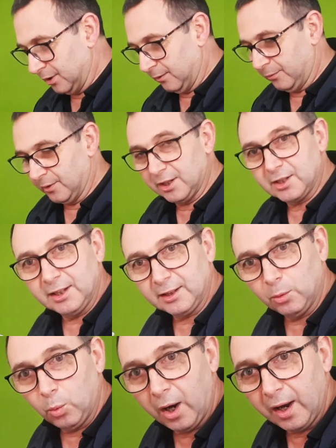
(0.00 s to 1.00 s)
different things,
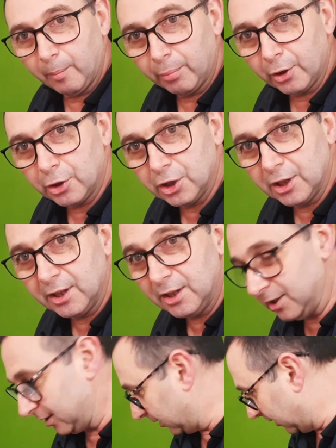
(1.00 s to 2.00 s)
little wire
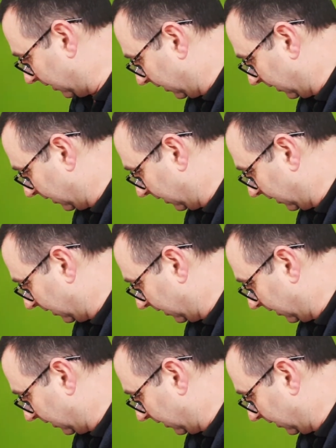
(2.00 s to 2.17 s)
brushes,